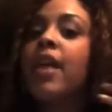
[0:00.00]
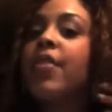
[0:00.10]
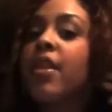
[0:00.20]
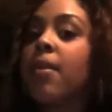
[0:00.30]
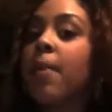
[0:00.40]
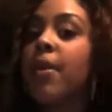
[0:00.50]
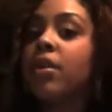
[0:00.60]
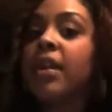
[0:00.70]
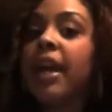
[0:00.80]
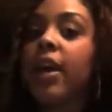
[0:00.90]
then the
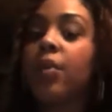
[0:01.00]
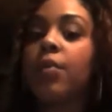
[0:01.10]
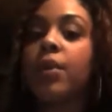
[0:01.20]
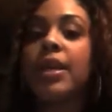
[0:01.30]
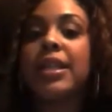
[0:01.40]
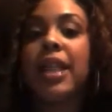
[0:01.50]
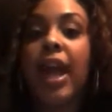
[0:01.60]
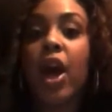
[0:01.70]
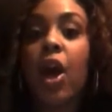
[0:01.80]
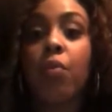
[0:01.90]
middle layer is
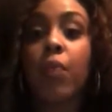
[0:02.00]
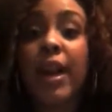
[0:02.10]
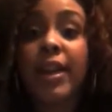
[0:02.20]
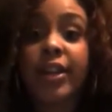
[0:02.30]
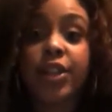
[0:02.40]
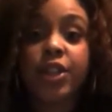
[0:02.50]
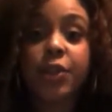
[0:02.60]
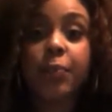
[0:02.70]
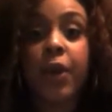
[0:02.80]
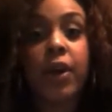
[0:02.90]
like a reddish
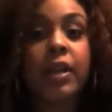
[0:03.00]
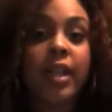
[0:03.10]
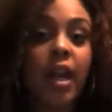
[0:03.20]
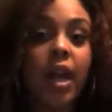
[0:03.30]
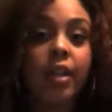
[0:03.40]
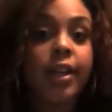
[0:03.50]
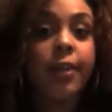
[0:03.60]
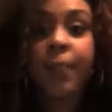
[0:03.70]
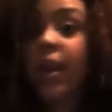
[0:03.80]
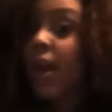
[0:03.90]
burgundy
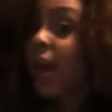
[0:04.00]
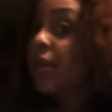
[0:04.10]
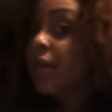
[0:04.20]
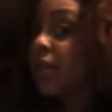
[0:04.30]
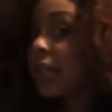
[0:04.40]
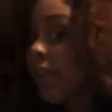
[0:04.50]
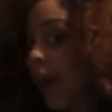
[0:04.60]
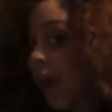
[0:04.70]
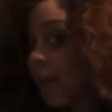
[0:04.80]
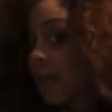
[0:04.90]
color, and then the
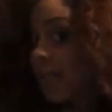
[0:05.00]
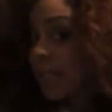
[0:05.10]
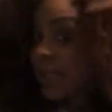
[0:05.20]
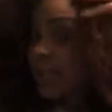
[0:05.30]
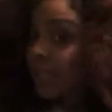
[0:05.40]
top is